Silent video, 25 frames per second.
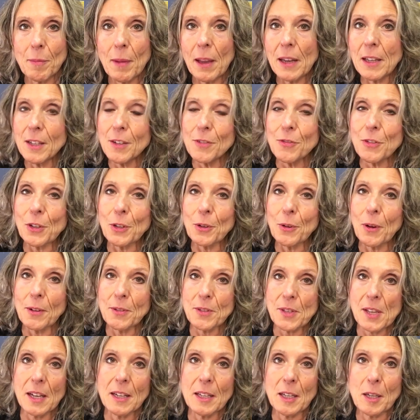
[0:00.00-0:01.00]
Many of you
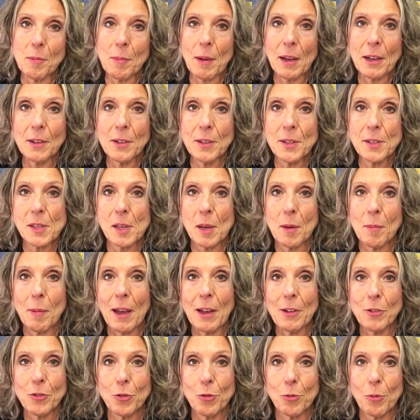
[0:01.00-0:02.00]
have sent emails
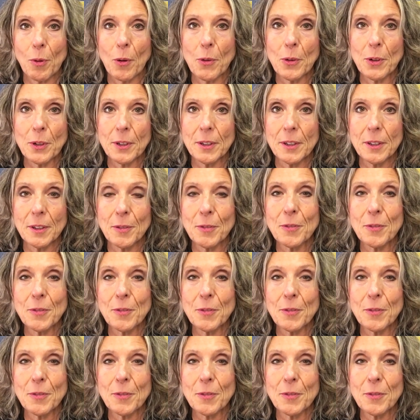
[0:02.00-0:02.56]
about Schroeder.